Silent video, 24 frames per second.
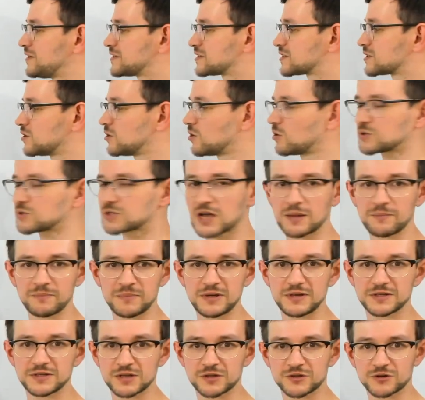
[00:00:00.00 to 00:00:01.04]
nodes can
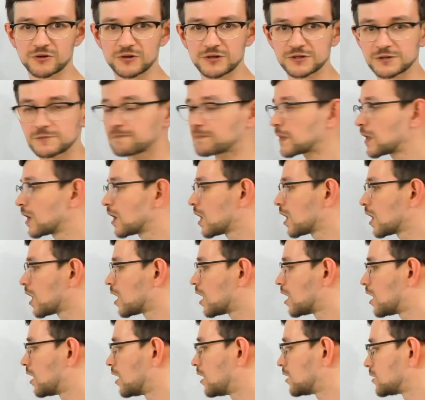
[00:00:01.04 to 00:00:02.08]
be centroids.
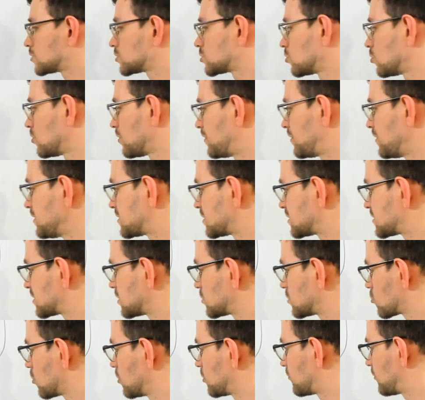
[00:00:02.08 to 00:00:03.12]
So this is
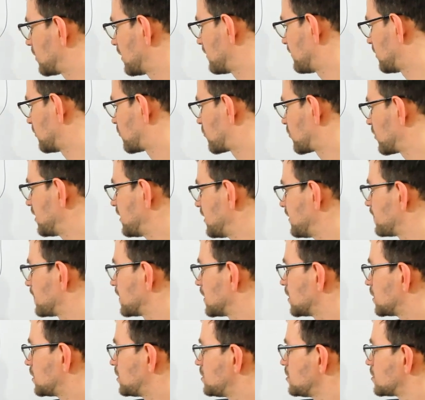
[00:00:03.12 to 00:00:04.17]
centroid of level 3.
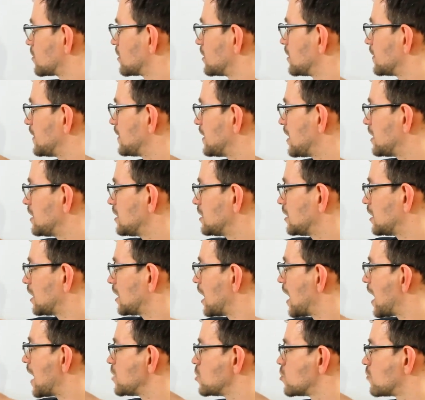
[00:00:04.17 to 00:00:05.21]
Here,
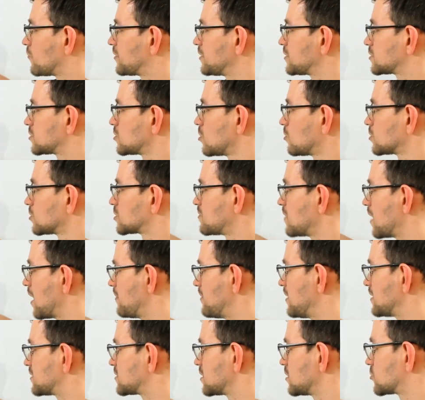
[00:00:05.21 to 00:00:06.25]
any of these nodes may
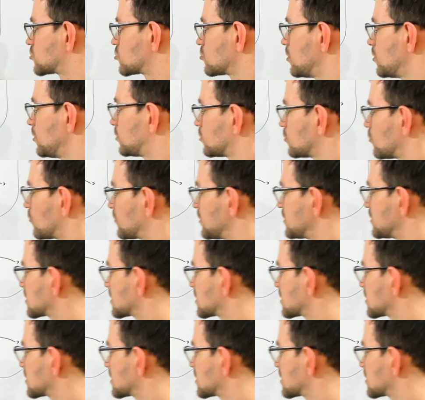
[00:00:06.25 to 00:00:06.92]
be a centroid of this